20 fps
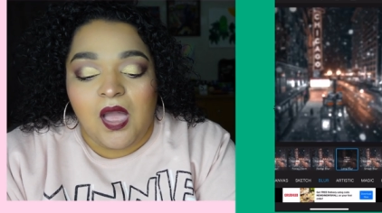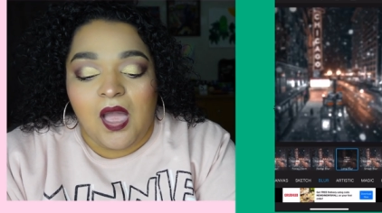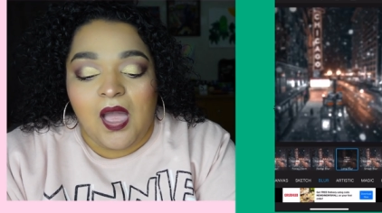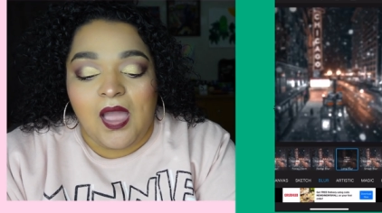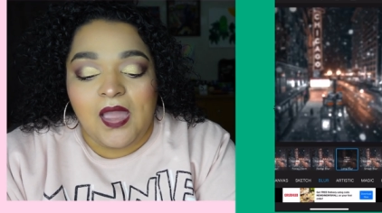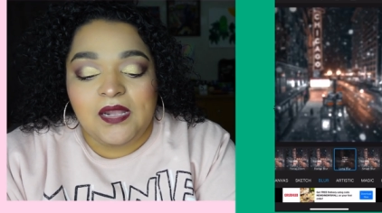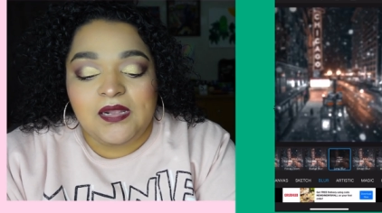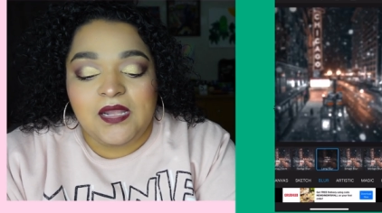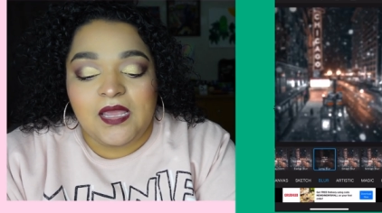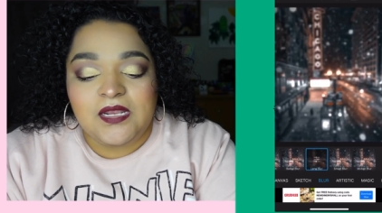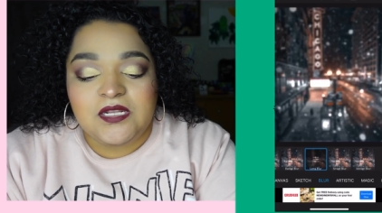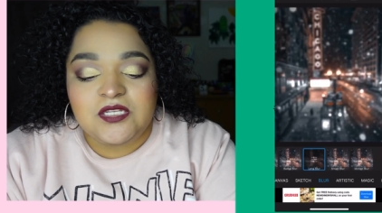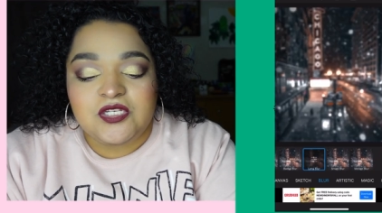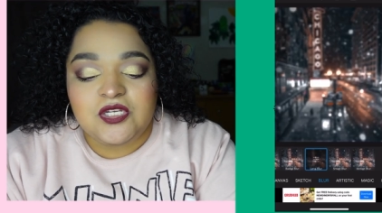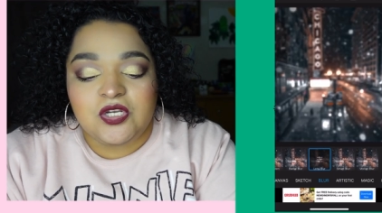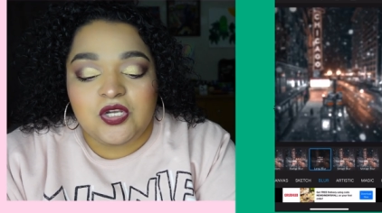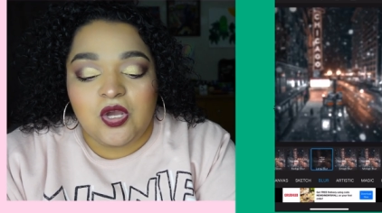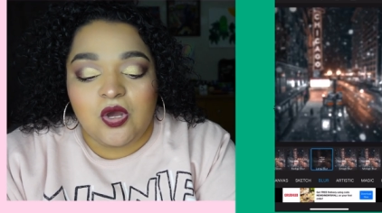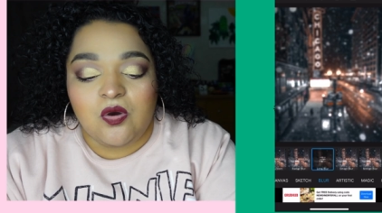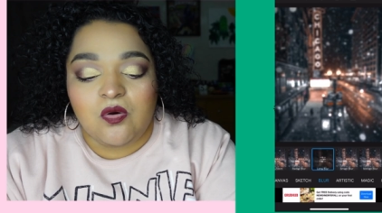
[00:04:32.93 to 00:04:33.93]
I like
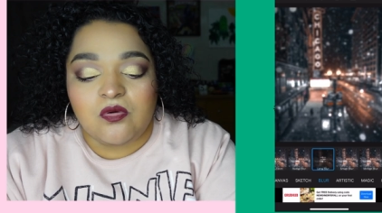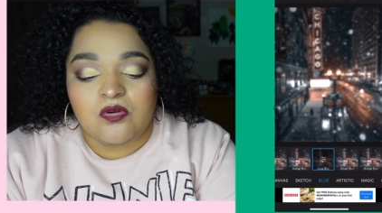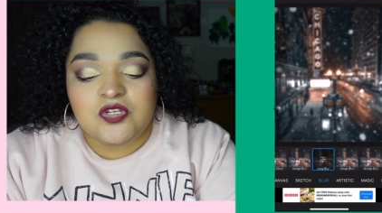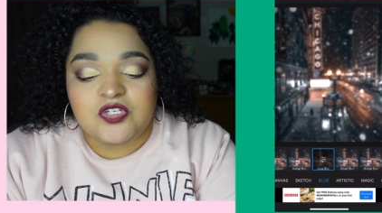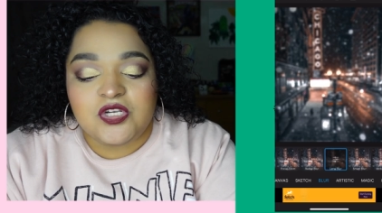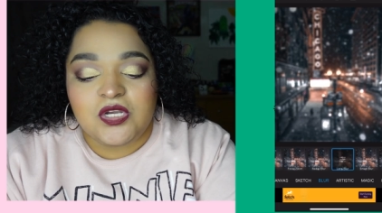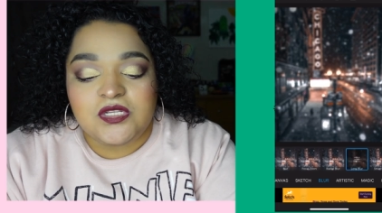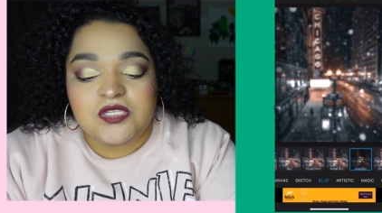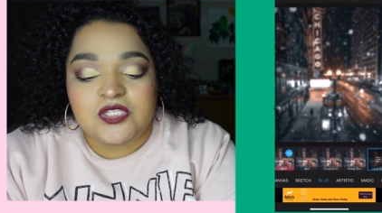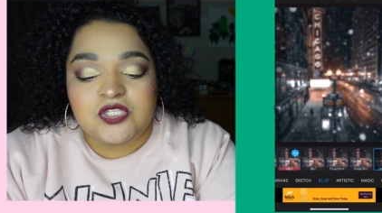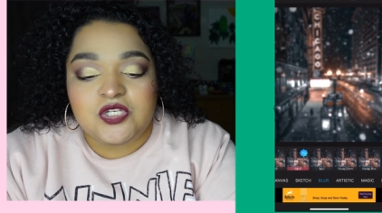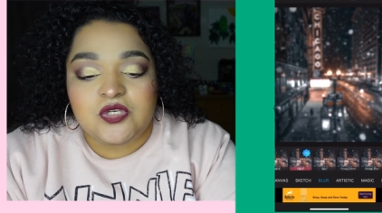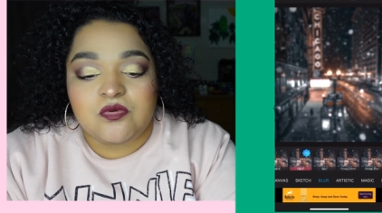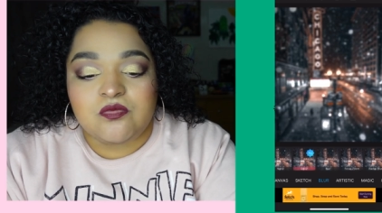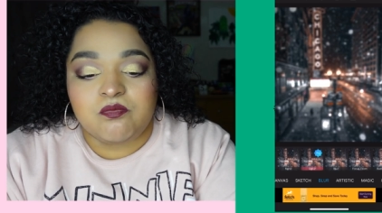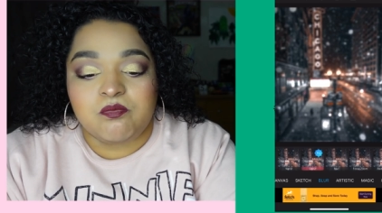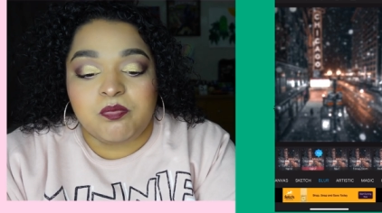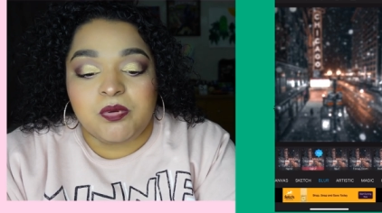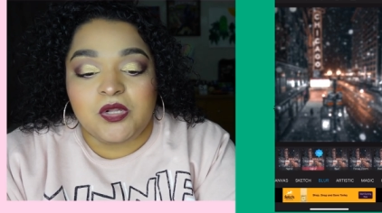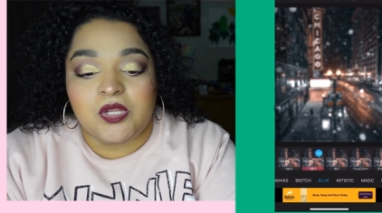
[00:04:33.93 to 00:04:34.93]
to go just
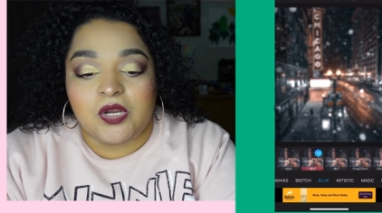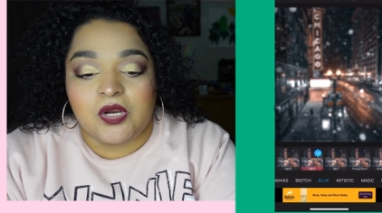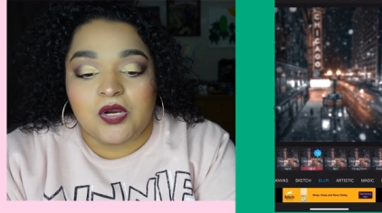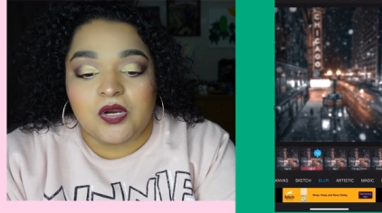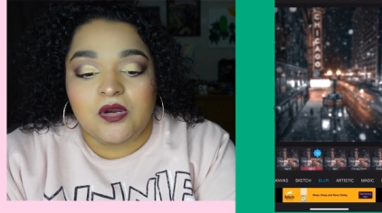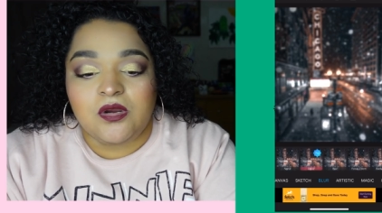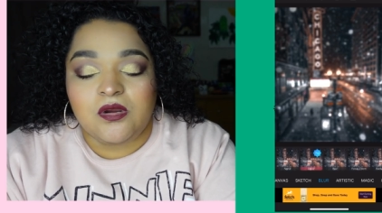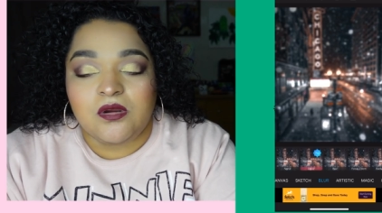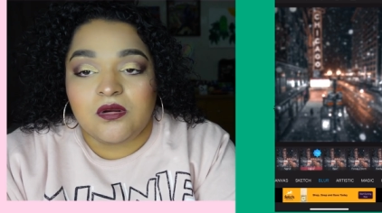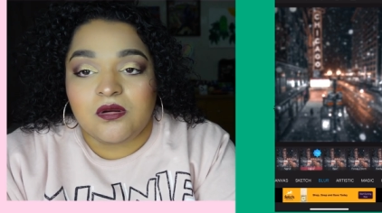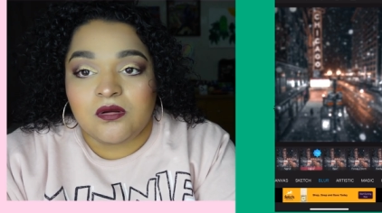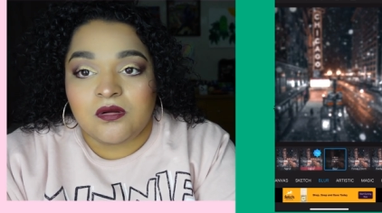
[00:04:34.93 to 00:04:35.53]
to blur.